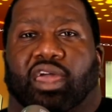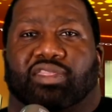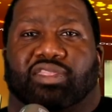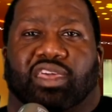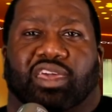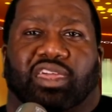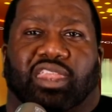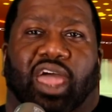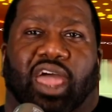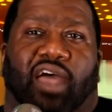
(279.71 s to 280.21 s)

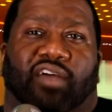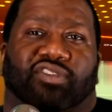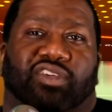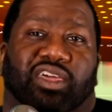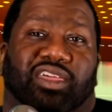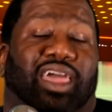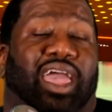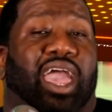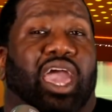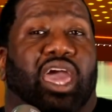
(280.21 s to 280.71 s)
And then after
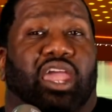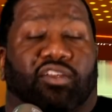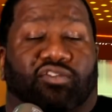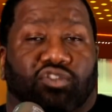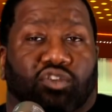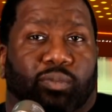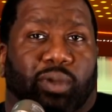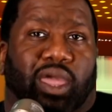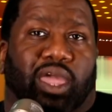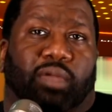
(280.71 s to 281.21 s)
they had a
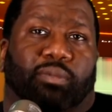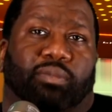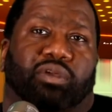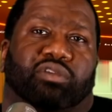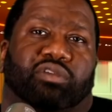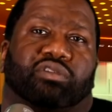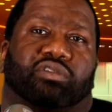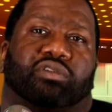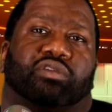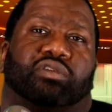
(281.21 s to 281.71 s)
few
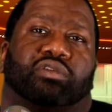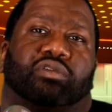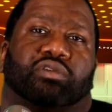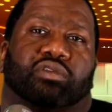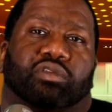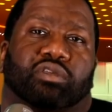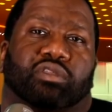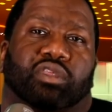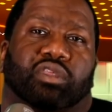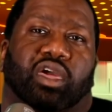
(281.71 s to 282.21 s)
babies,
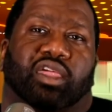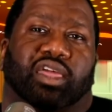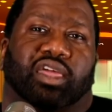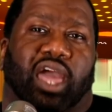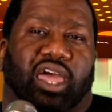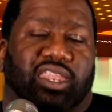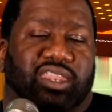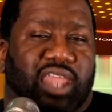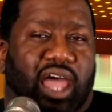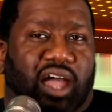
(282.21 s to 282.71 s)
they
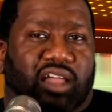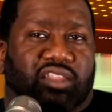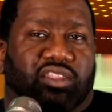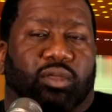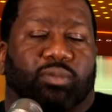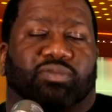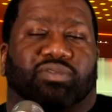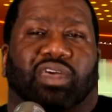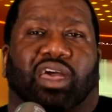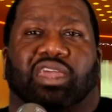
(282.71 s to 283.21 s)
got
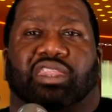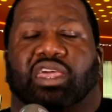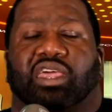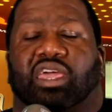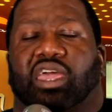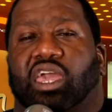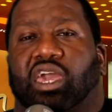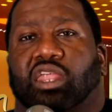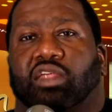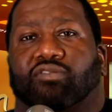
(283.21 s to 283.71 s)
knocked upside
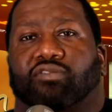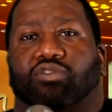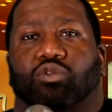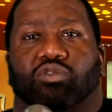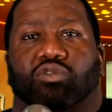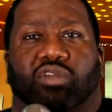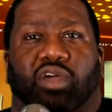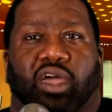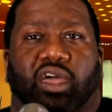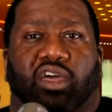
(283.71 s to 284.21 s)
the head a
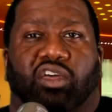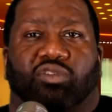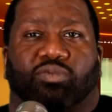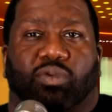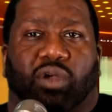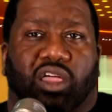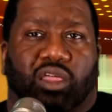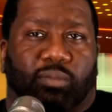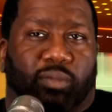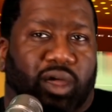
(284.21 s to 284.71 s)
few
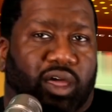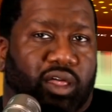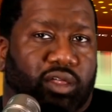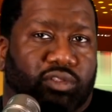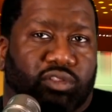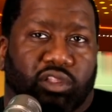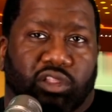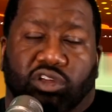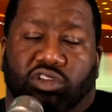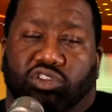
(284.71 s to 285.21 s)
times, probably
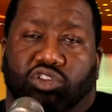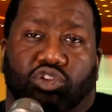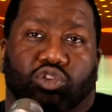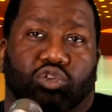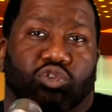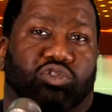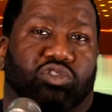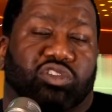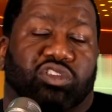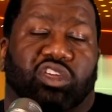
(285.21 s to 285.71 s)
by the little
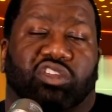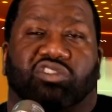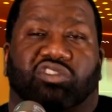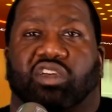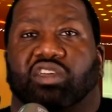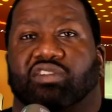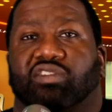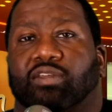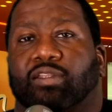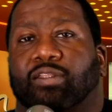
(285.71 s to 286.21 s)
dudes that they
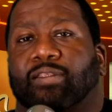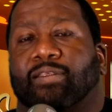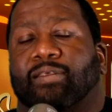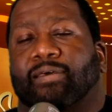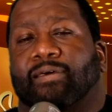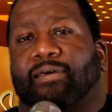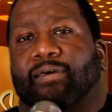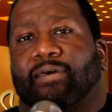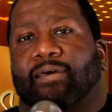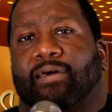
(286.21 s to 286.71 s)
chasing.
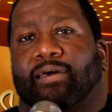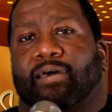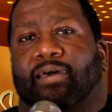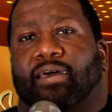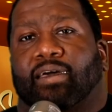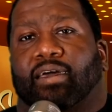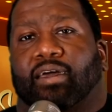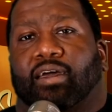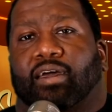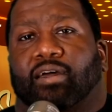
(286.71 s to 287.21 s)

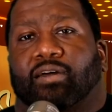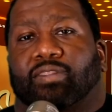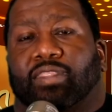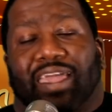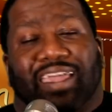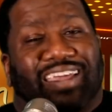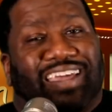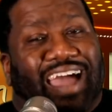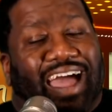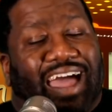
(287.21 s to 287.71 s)

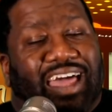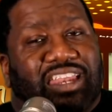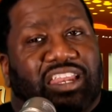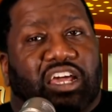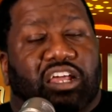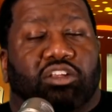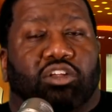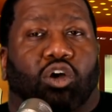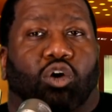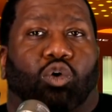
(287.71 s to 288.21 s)
They ain't got
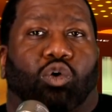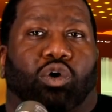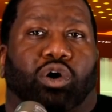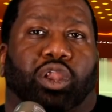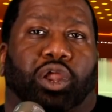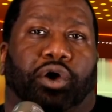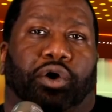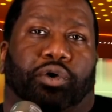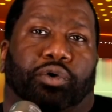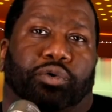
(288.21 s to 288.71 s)
nothing
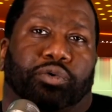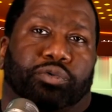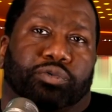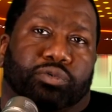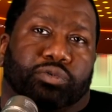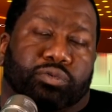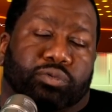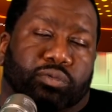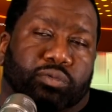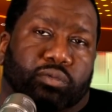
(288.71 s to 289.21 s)
going
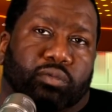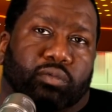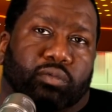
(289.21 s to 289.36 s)
on.